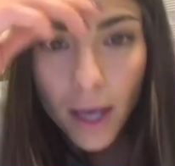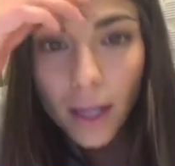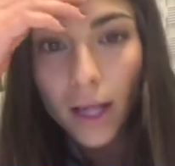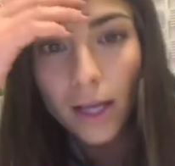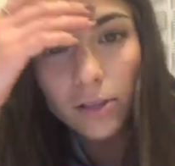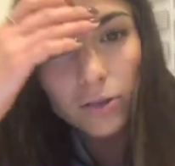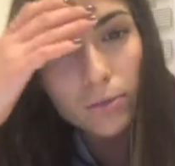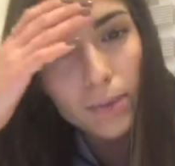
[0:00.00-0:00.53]

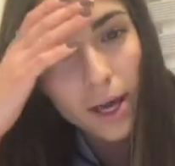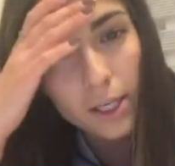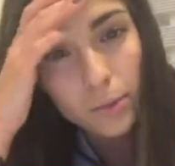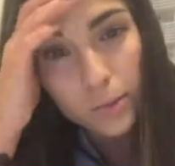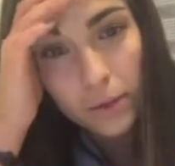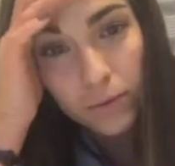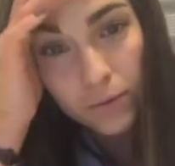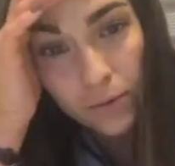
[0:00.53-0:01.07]
Classroom
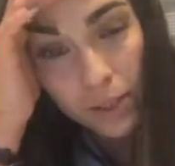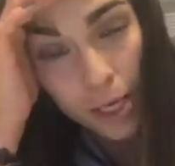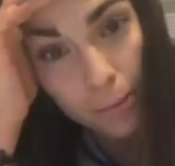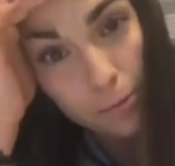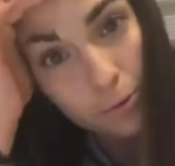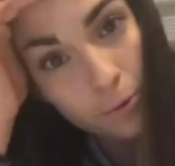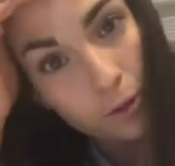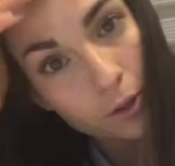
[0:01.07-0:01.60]
management
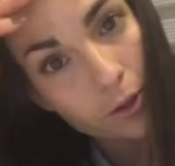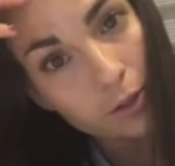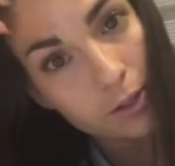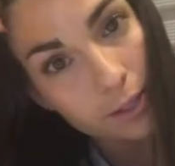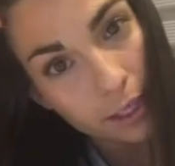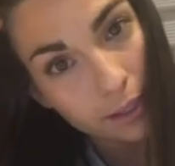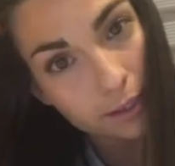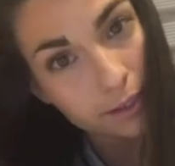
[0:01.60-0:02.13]
tips for
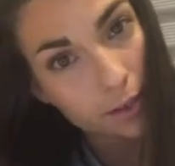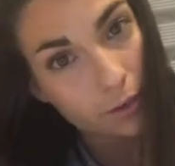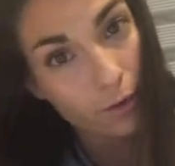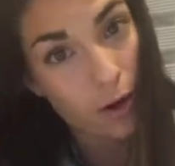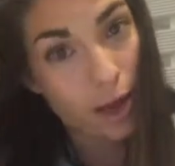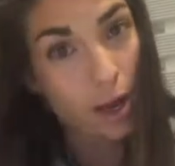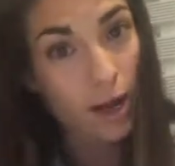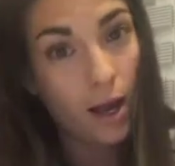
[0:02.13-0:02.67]
6th
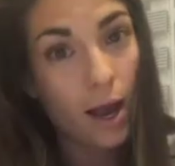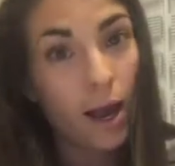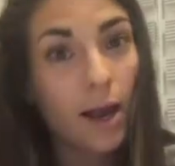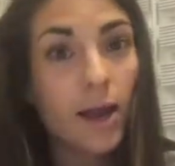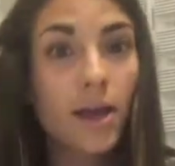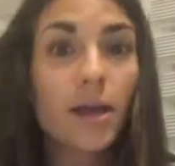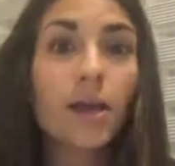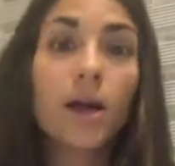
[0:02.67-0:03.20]
grade.
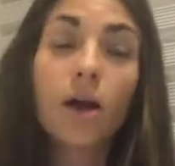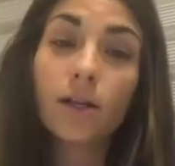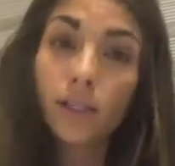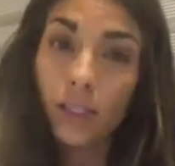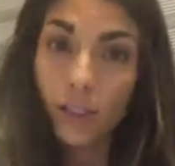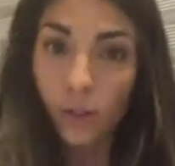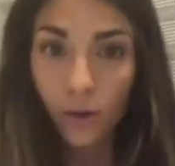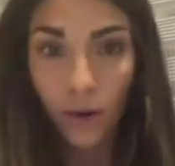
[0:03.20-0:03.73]
I
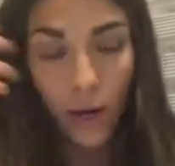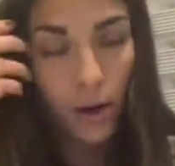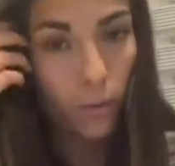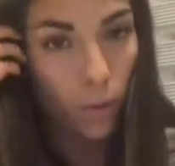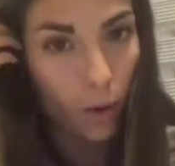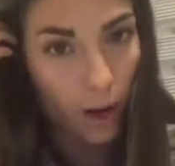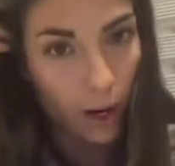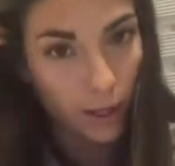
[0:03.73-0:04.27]
teach grade
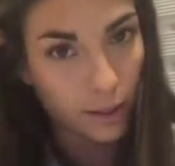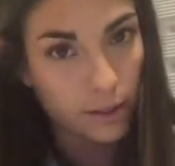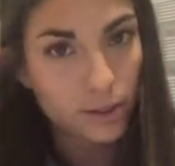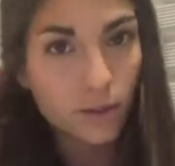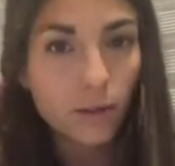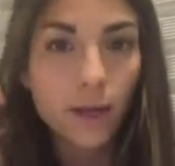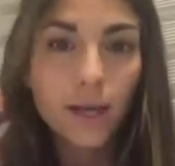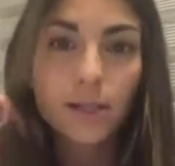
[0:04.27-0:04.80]
1,
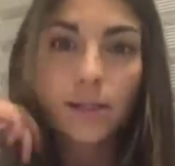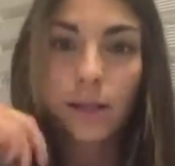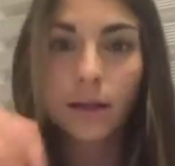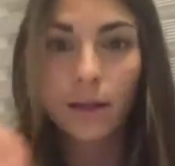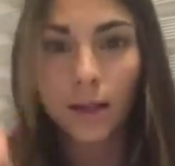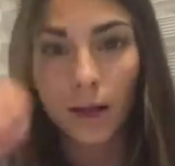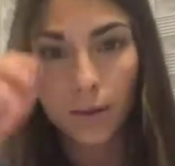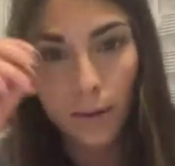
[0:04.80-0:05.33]
so that's a
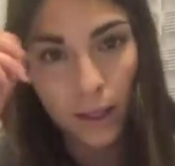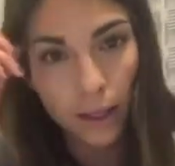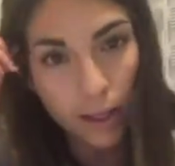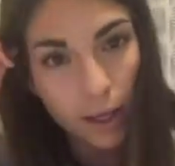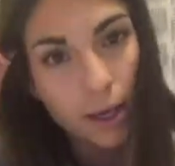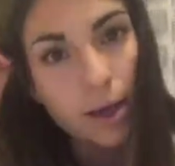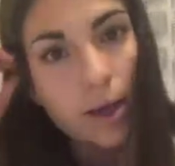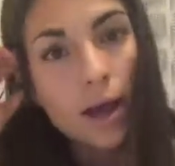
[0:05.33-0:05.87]
little out of my
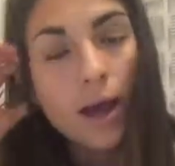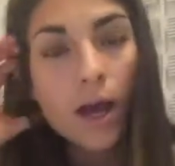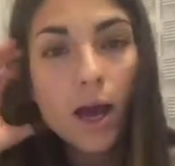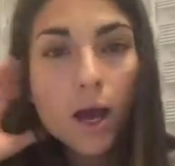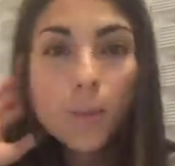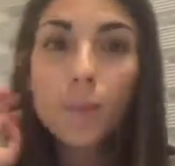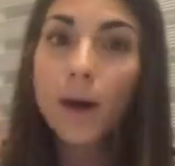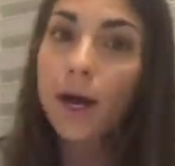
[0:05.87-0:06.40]
league.
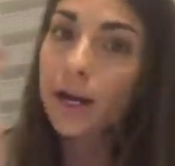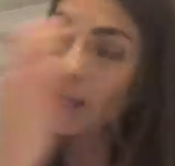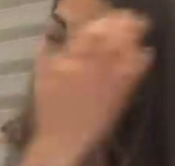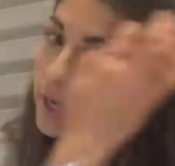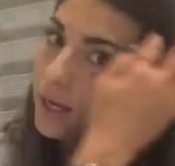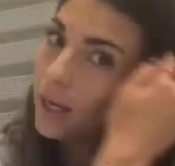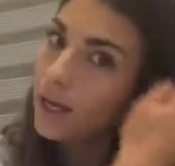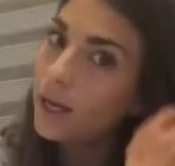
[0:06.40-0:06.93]
But
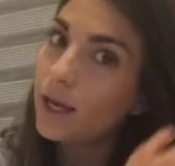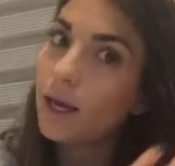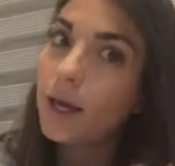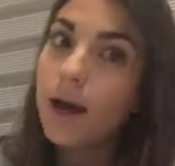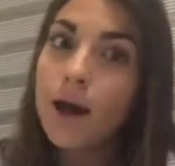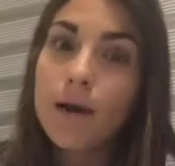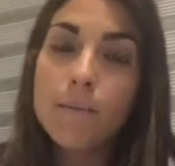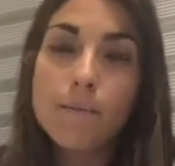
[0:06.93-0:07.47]

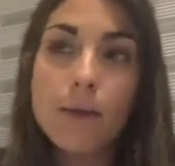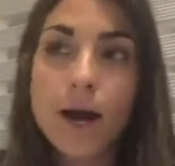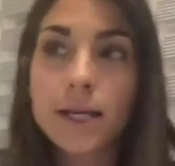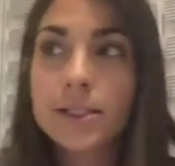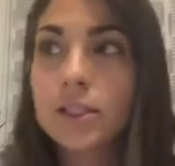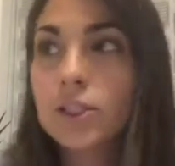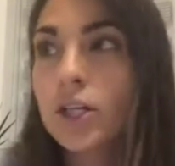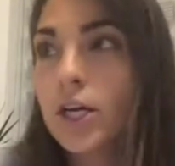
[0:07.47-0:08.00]
my
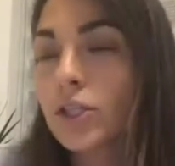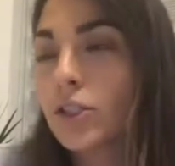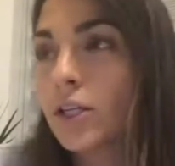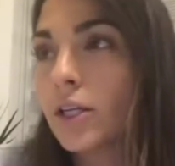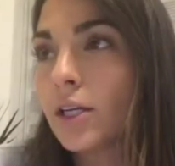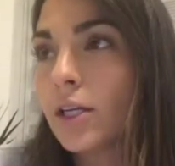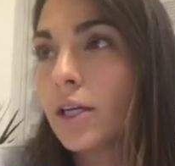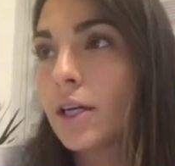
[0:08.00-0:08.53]

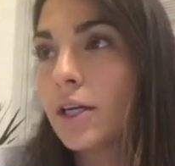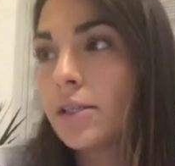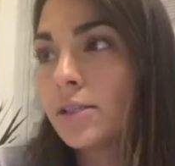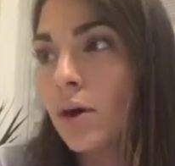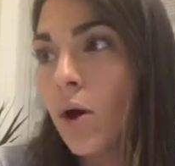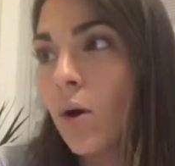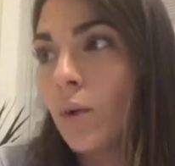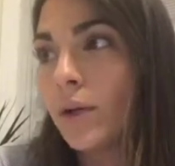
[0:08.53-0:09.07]
suggestion is
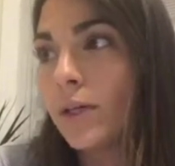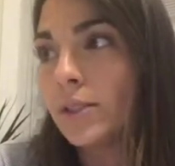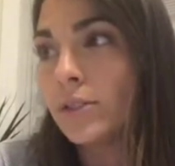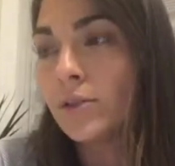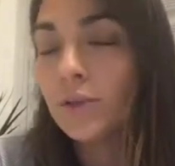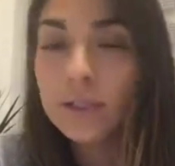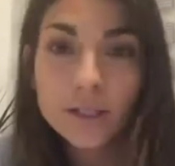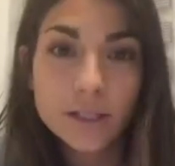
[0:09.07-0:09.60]
always
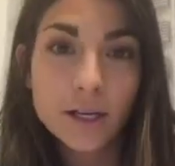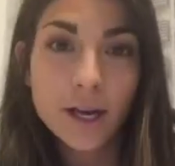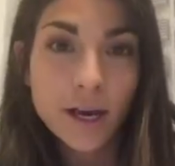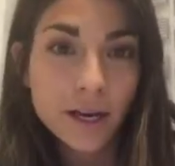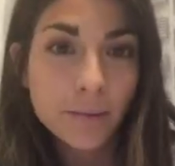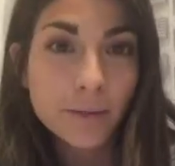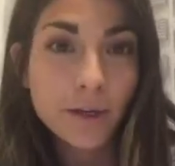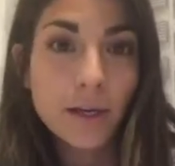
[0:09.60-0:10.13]
you need to
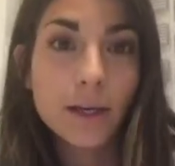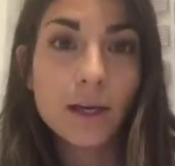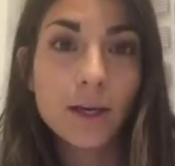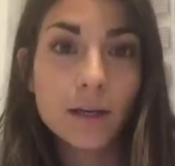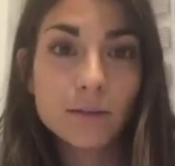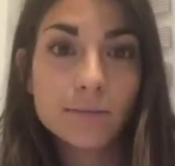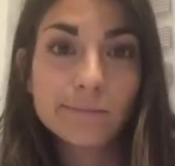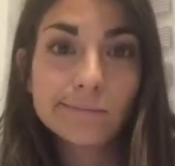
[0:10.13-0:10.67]
kind of
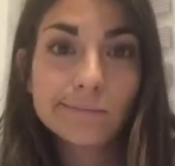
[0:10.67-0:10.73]
be